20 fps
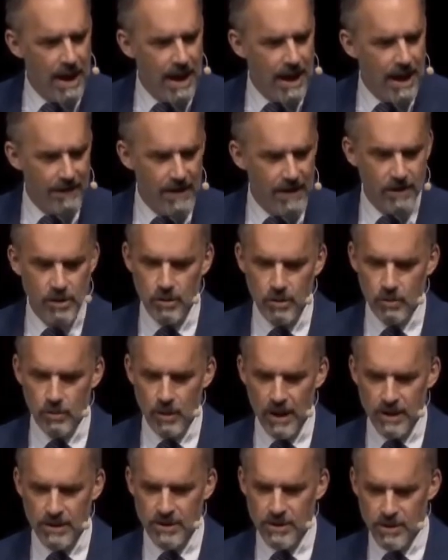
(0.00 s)
and then to
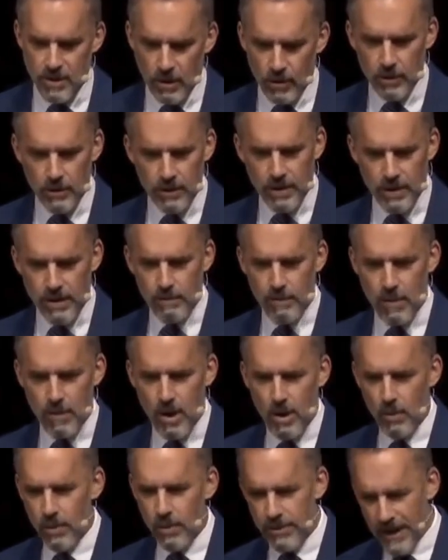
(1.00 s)
assault them
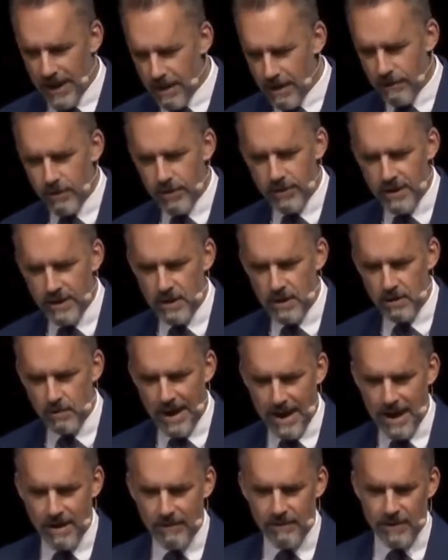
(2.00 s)
with everything you
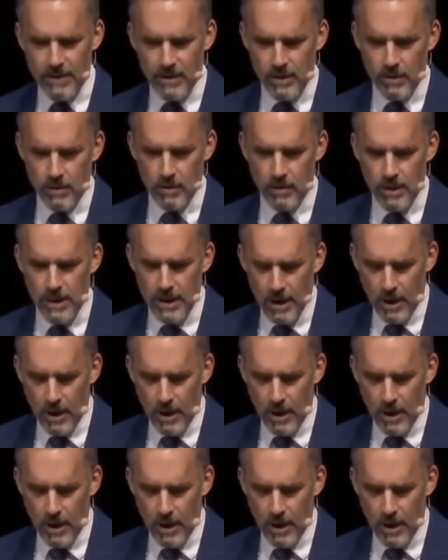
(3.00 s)
have in your